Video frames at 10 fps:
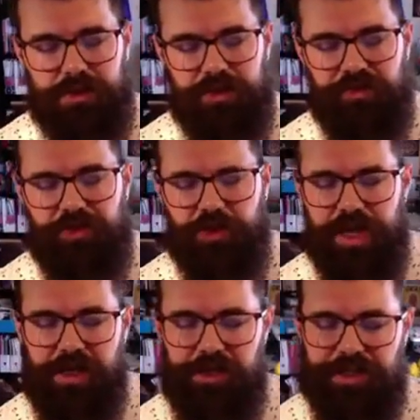You can feel the
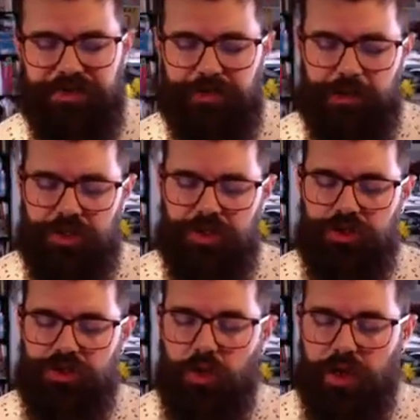energy from the
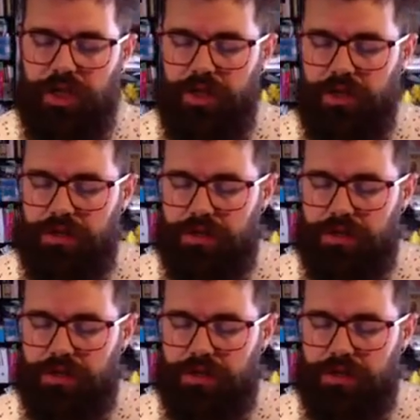soil.